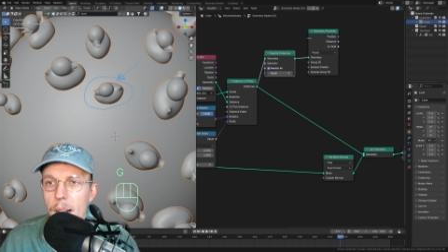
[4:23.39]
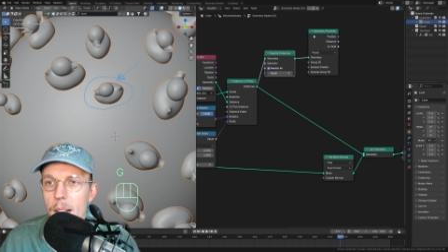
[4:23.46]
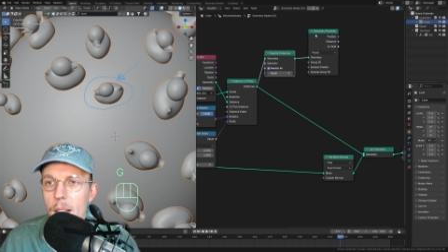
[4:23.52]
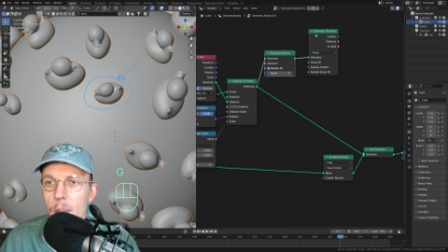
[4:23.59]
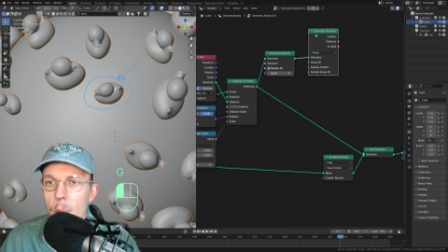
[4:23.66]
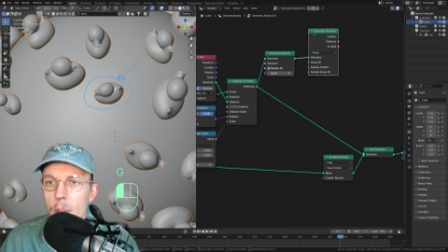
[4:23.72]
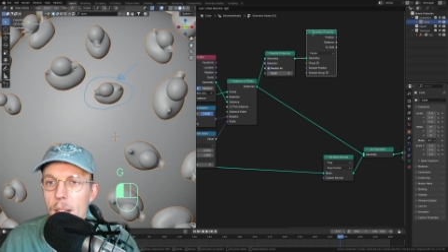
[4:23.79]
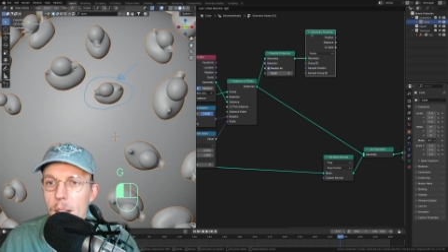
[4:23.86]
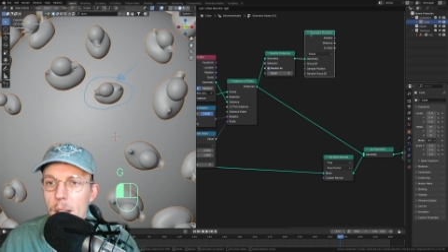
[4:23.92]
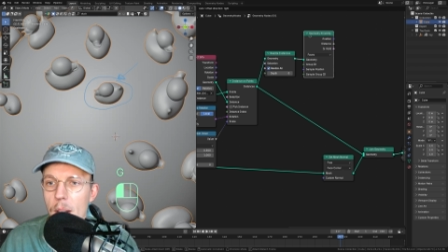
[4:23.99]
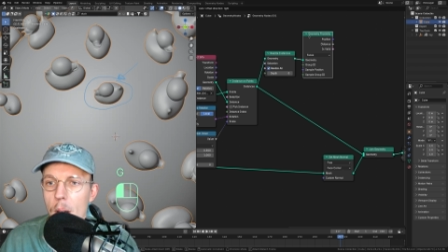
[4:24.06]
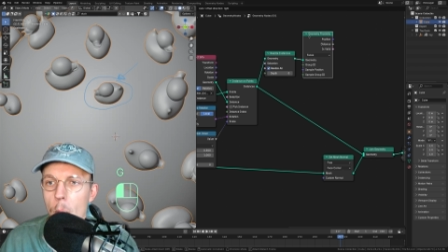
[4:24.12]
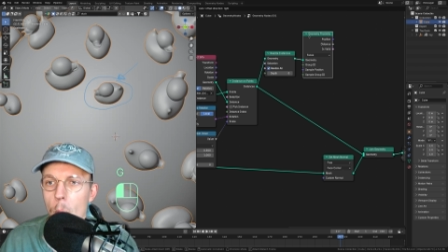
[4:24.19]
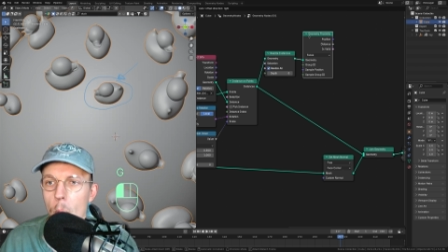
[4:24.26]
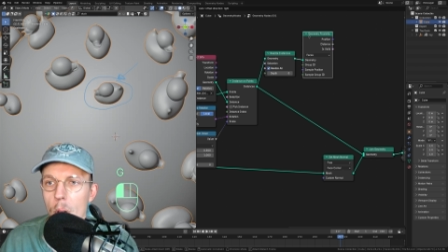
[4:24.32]
And we can
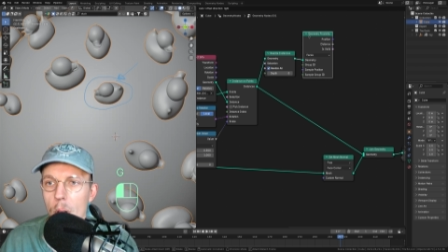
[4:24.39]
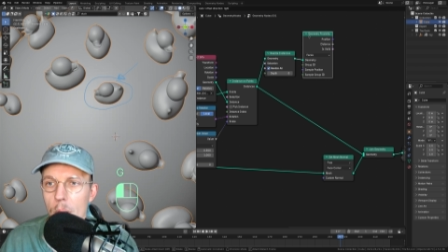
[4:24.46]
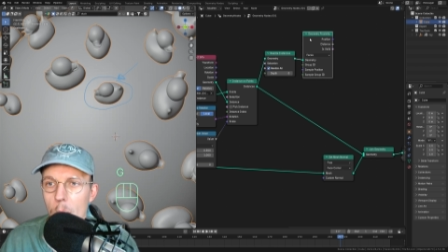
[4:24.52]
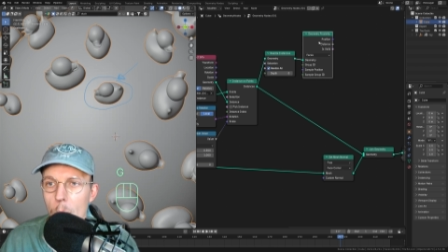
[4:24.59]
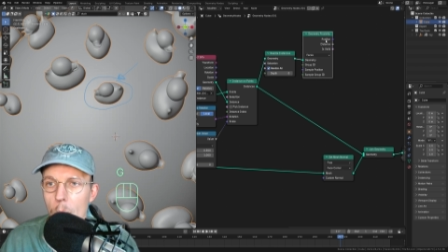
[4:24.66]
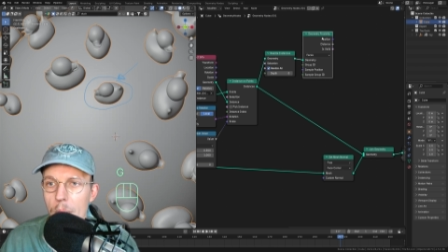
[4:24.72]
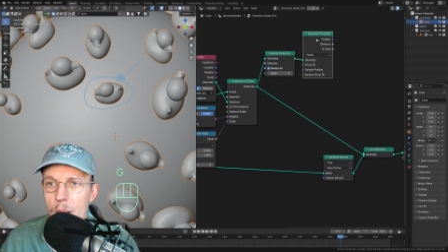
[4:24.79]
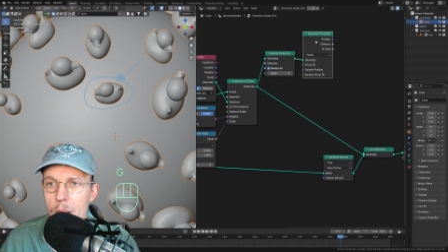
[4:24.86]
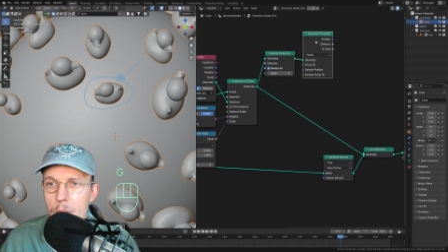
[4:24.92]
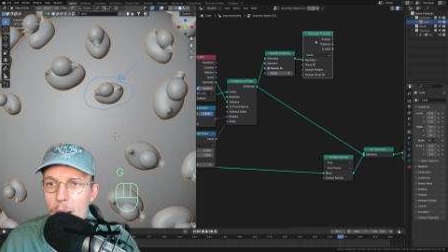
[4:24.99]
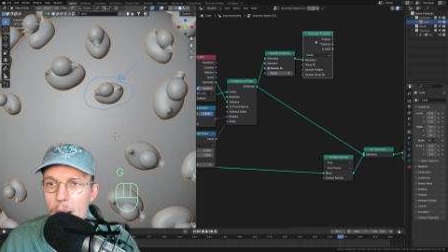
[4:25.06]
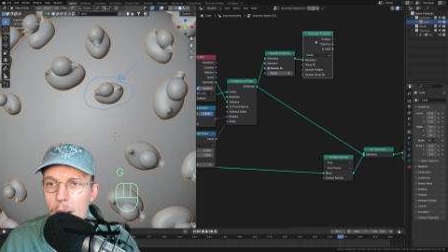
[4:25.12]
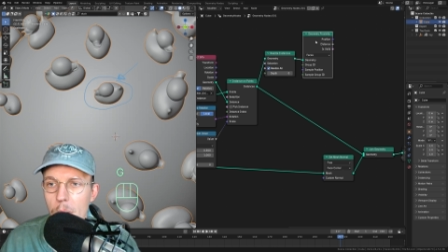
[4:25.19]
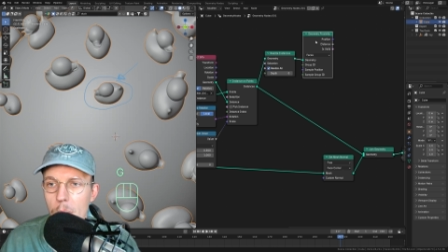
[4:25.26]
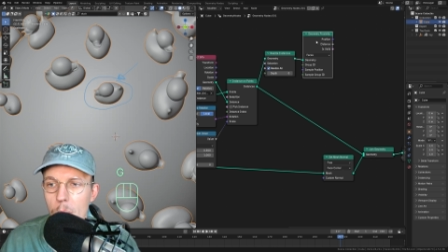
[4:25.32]
now work with this
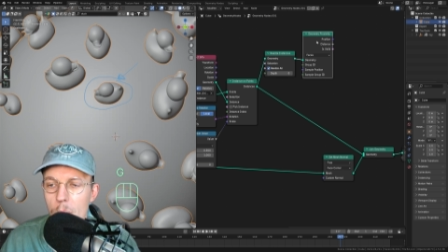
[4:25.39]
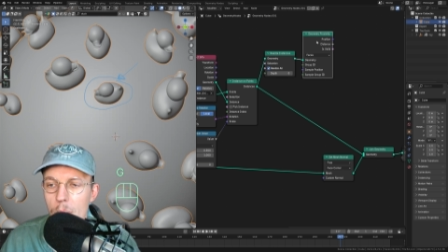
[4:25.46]
value.